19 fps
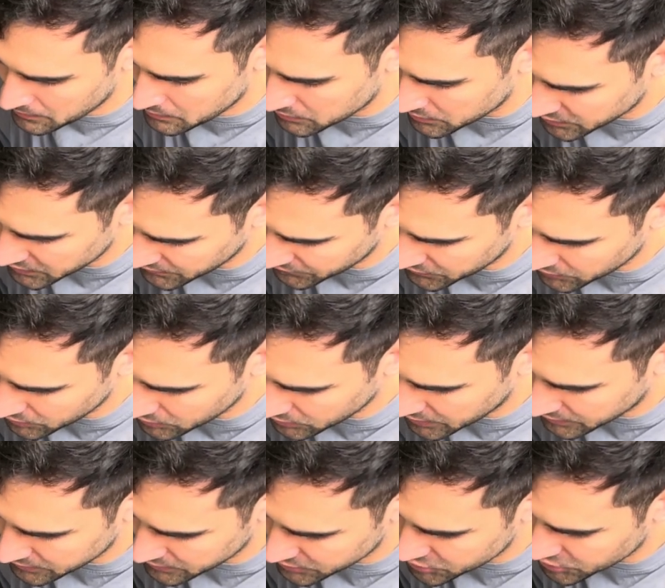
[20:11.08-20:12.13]
but if you look
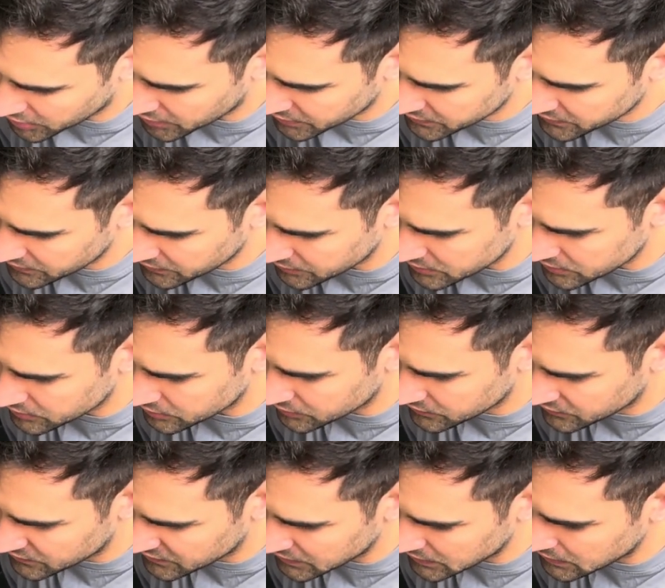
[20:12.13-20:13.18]
at the charts, you
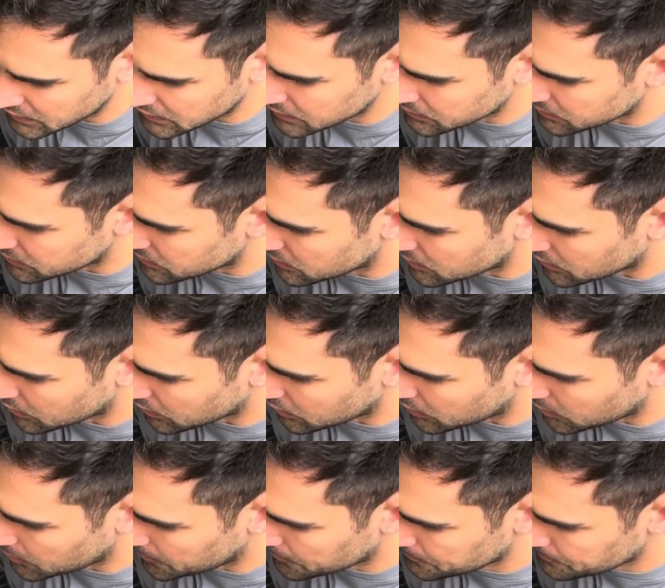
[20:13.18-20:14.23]
see
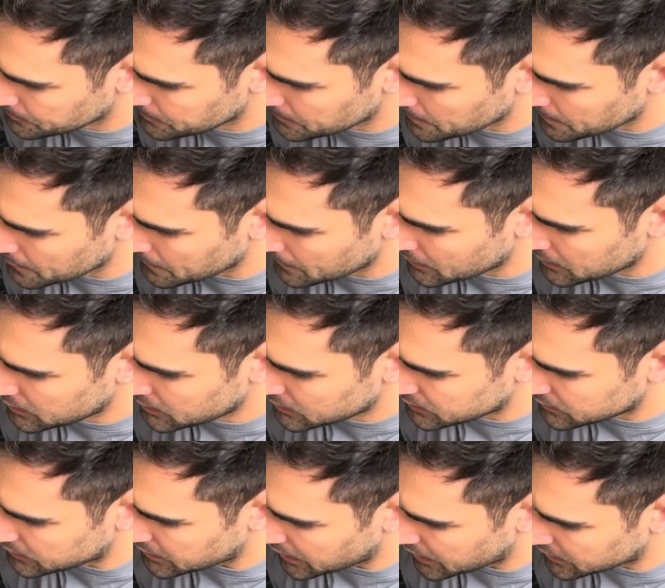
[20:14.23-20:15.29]

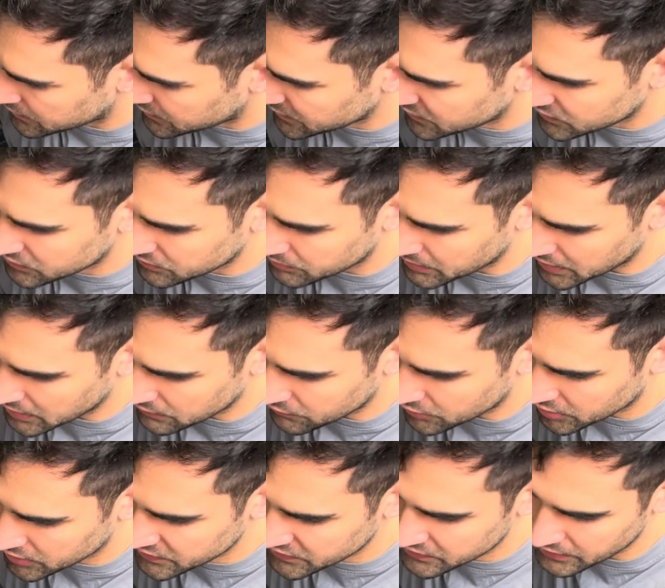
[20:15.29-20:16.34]
that this mainly
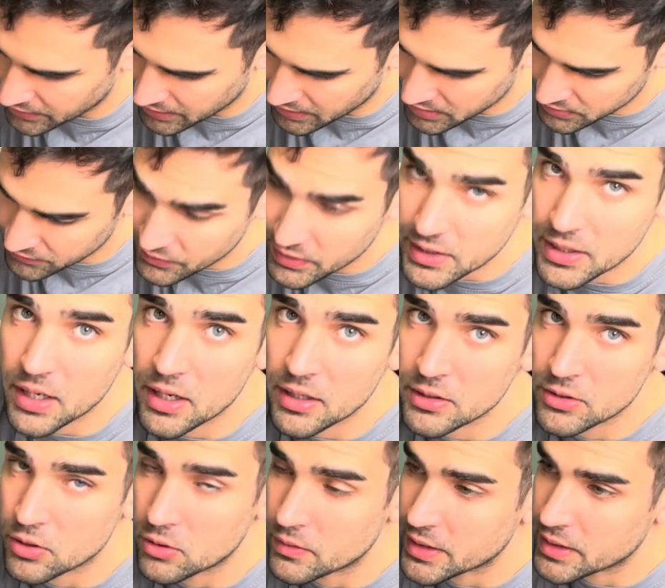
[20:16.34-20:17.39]
works at very high
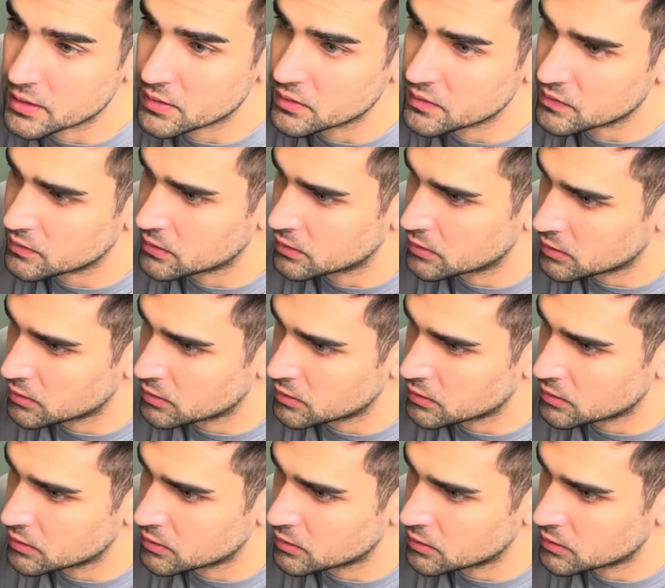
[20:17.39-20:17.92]
yaw angles,